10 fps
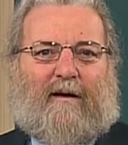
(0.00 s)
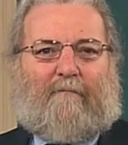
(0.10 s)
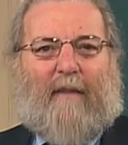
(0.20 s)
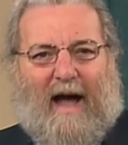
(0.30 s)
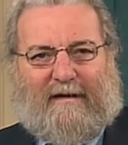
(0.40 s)

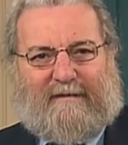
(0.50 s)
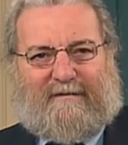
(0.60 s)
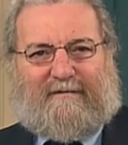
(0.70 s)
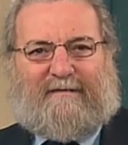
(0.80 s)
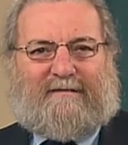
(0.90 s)

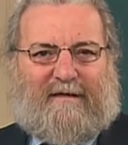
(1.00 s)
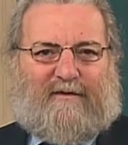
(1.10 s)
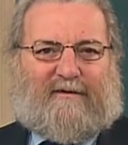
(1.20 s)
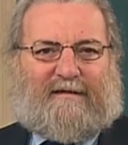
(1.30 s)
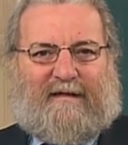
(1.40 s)
minus the
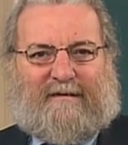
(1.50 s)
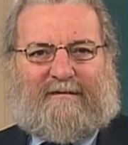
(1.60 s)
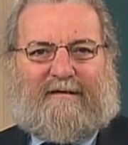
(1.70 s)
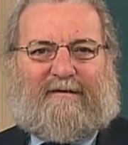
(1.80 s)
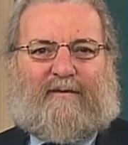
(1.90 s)
C13 to
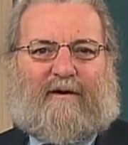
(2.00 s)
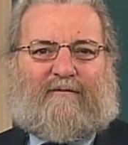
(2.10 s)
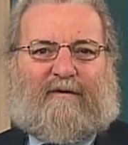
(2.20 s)
C12